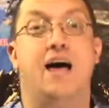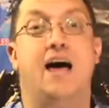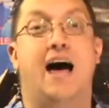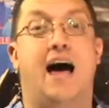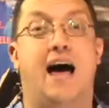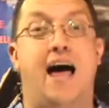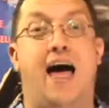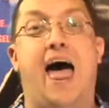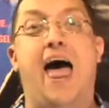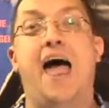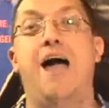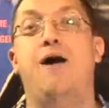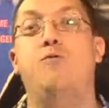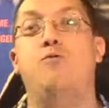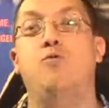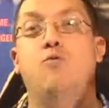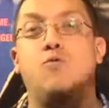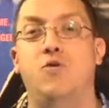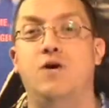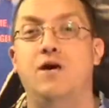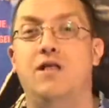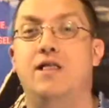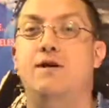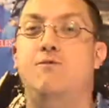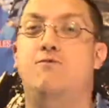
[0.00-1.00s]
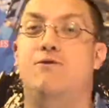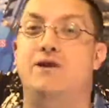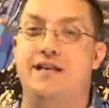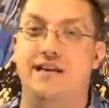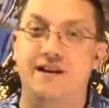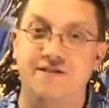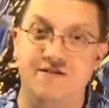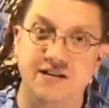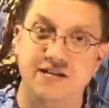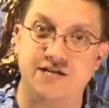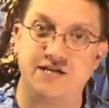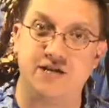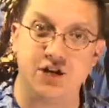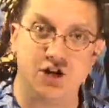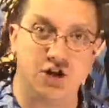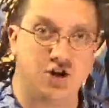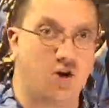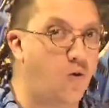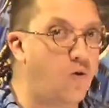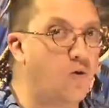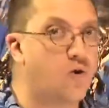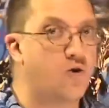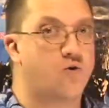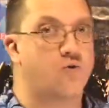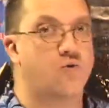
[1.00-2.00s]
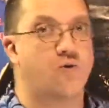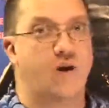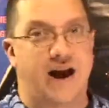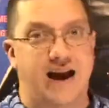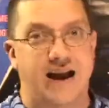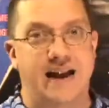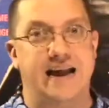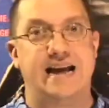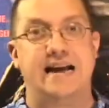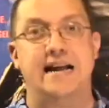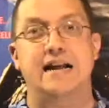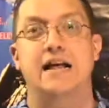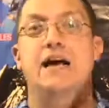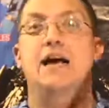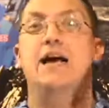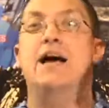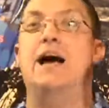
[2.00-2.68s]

I really would give this a lower rating.